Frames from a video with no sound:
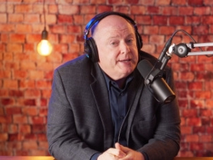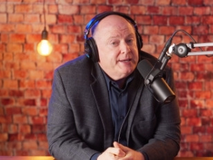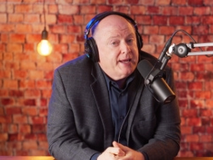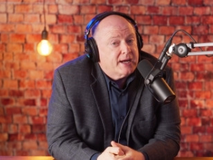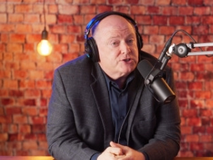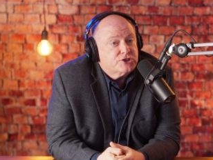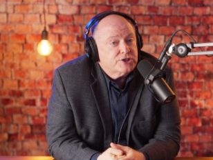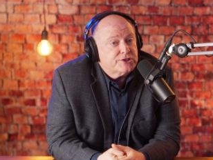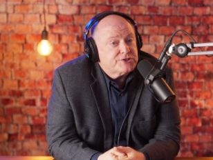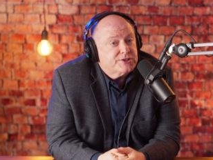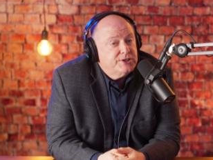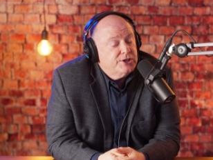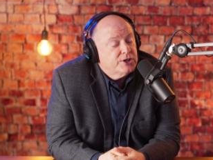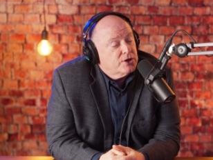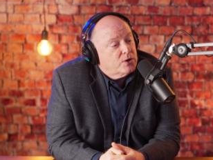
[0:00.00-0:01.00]
You know? Yeah,
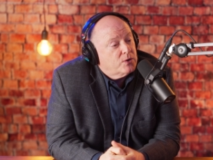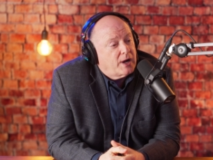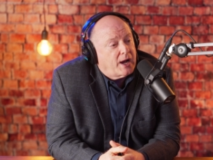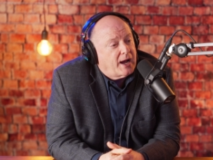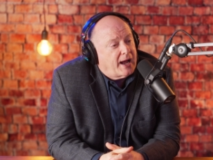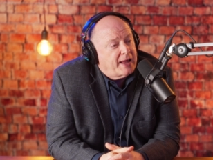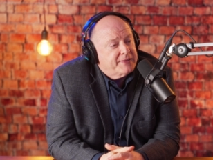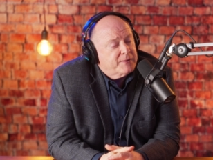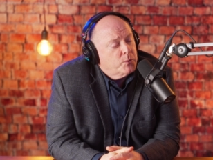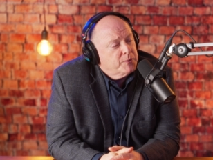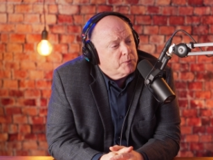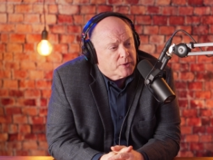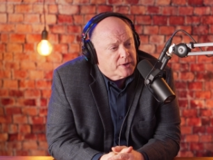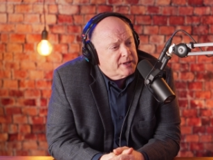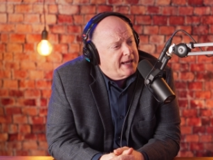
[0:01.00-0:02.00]
just, you know, I, I, we
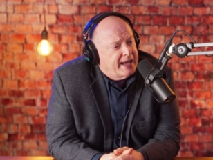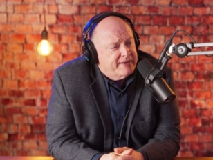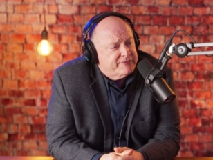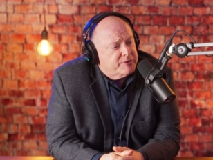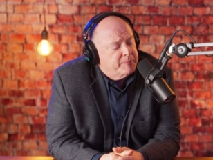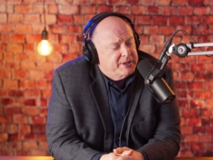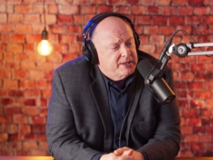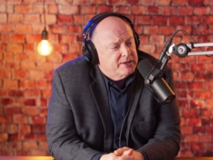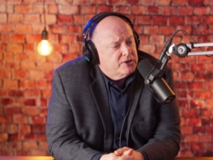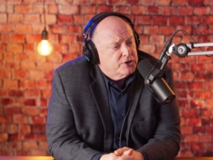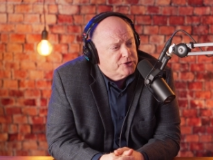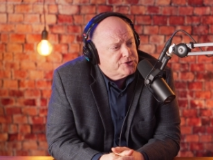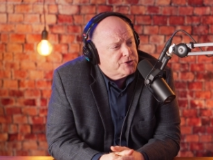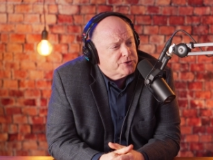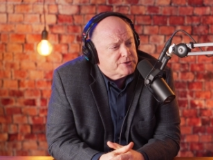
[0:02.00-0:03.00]
really have to be
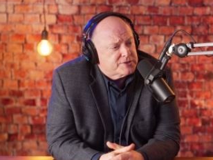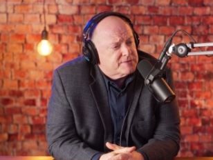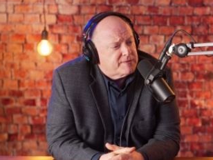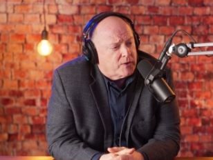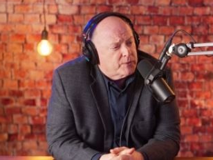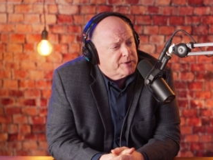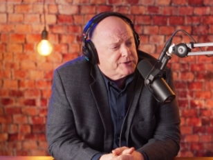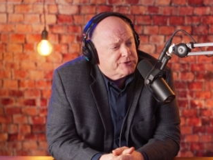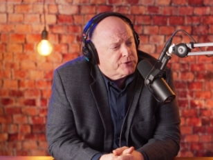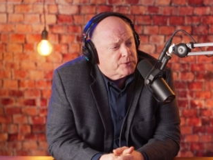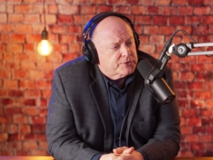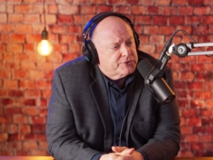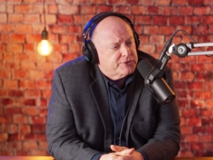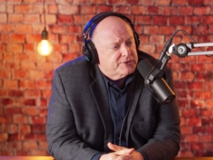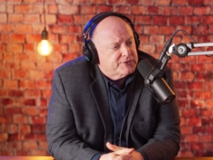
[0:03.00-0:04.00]
good stewards of our
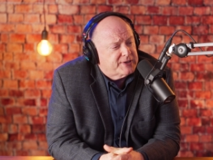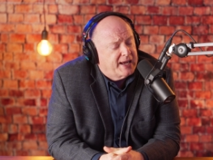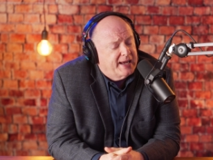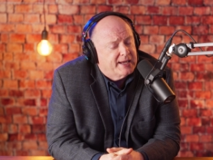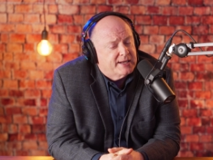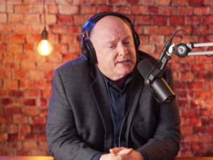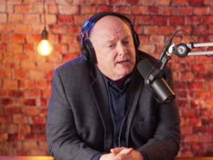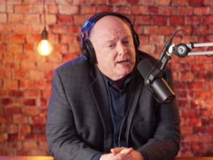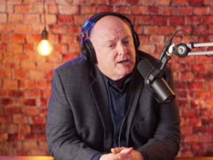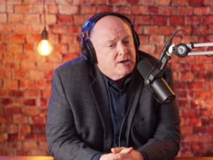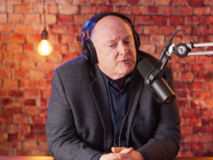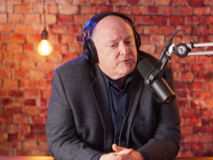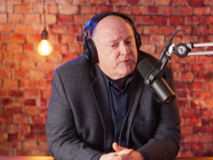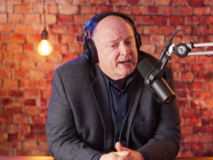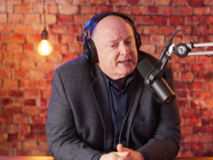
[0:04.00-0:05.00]
resources. And
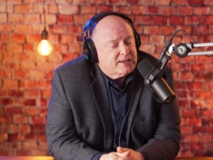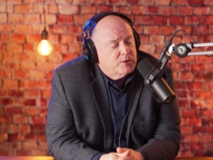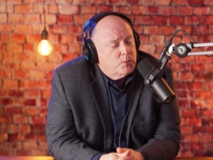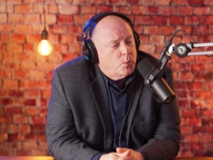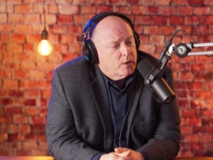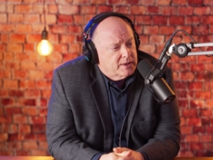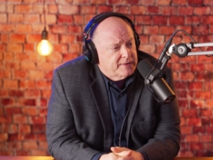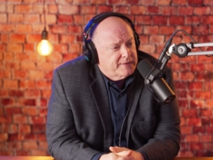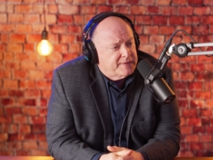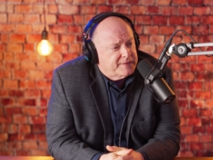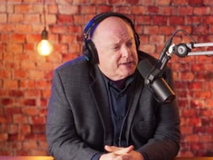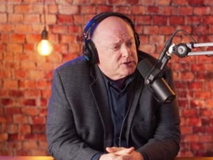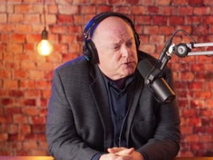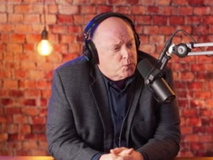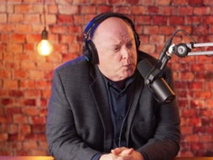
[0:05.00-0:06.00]
frankly, one of the
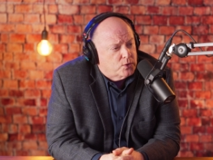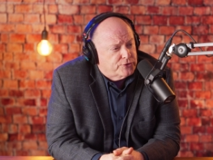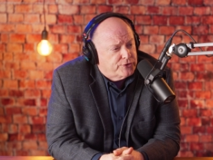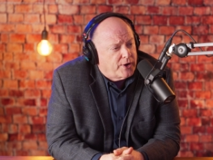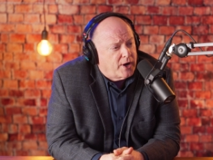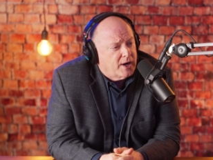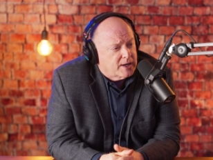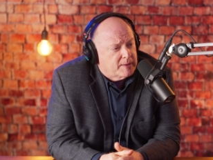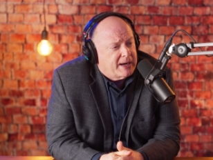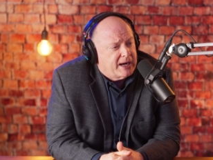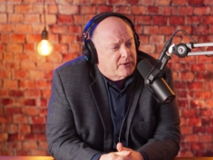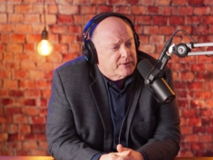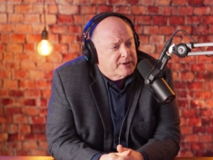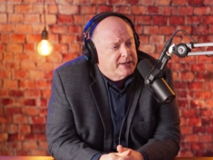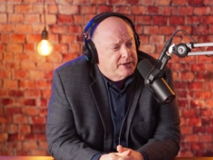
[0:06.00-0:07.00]
things we'll talk
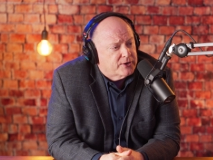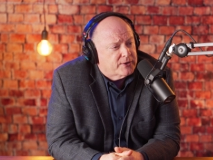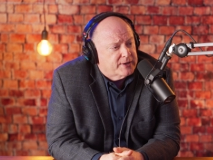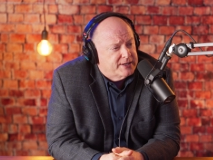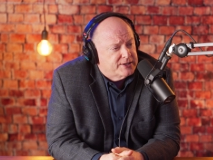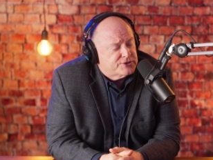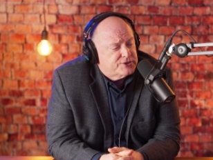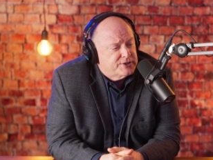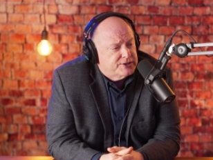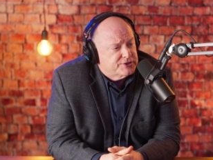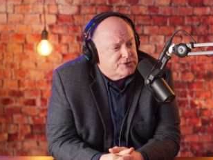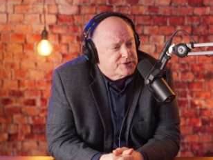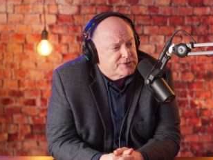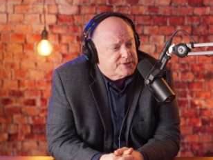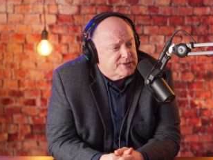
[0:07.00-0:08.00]
about here is
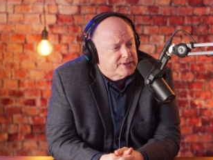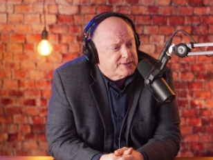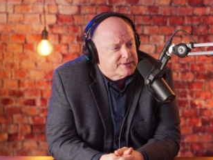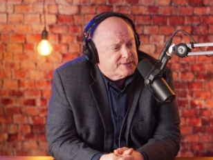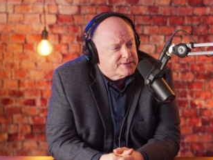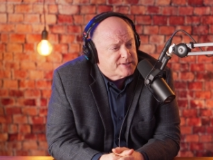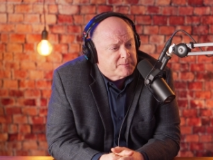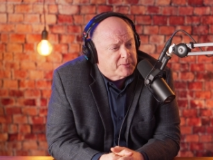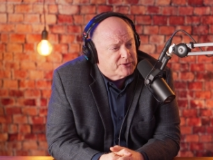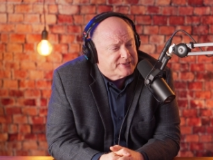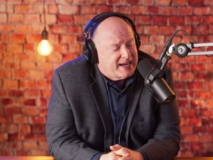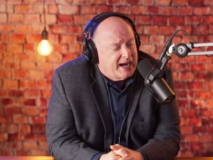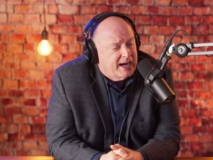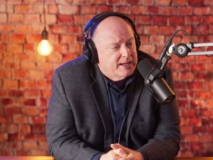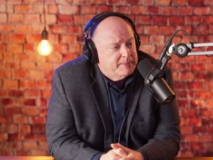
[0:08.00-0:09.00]
is just the, the simple
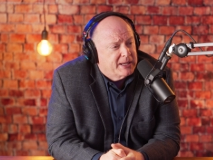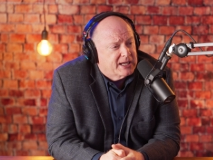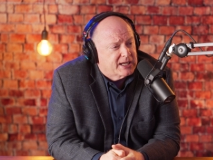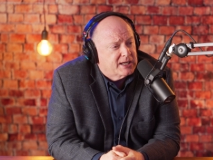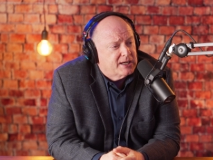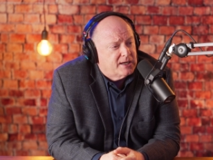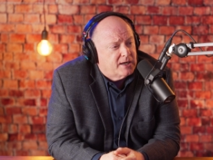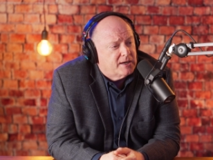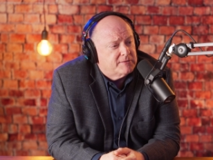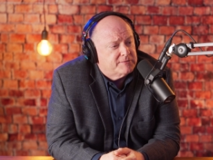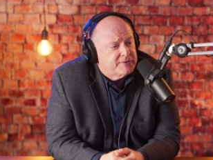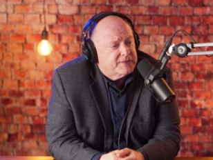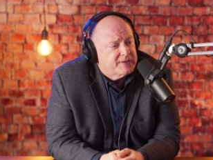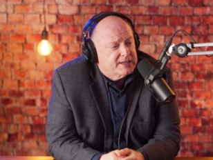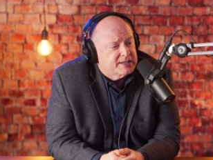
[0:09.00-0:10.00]
timing of
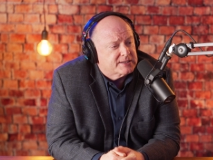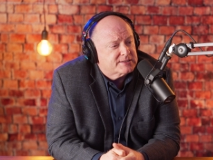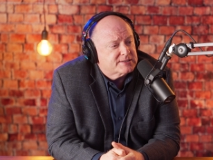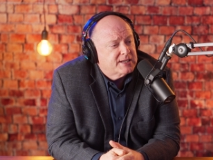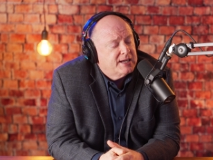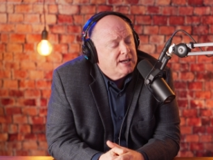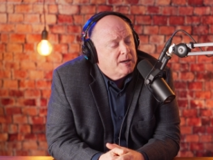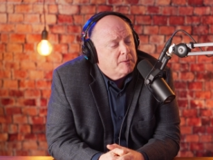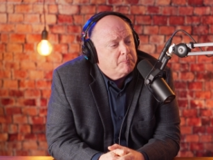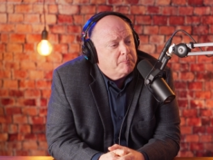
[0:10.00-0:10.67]
things. Right.